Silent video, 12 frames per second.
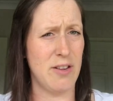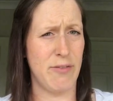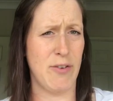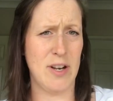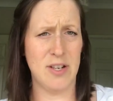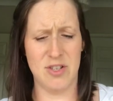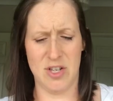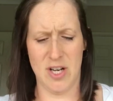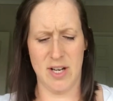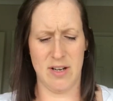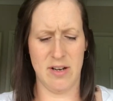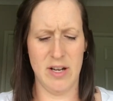the fringe
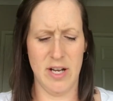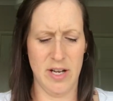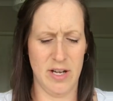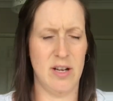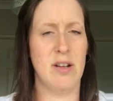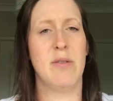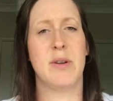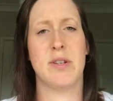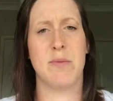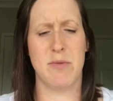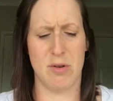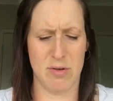in, which
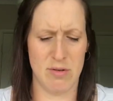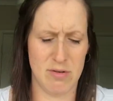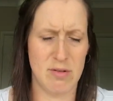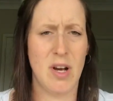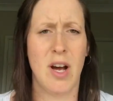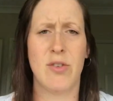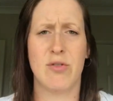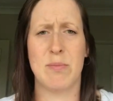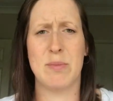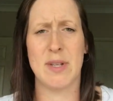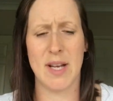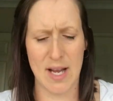I'm not
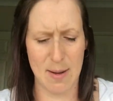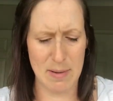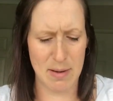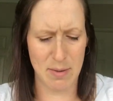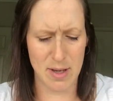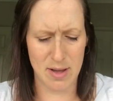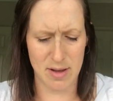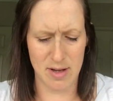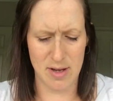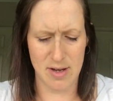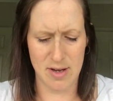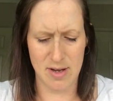100% happy with,
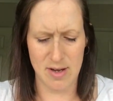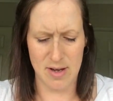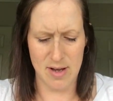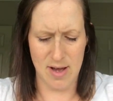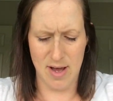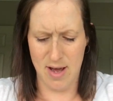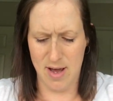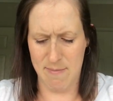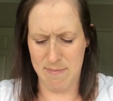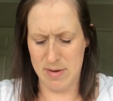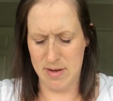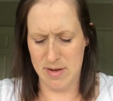and